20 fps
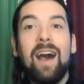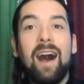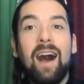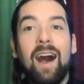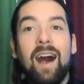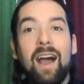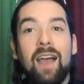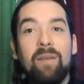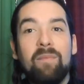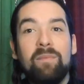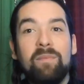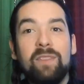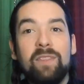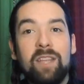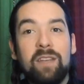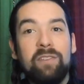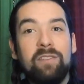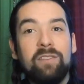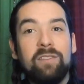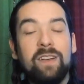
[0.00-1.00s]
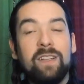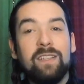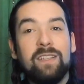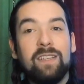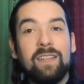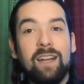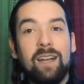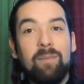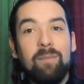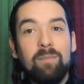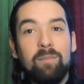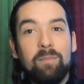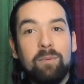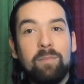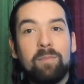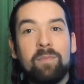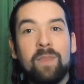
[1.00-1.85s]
I'm David van der Kamp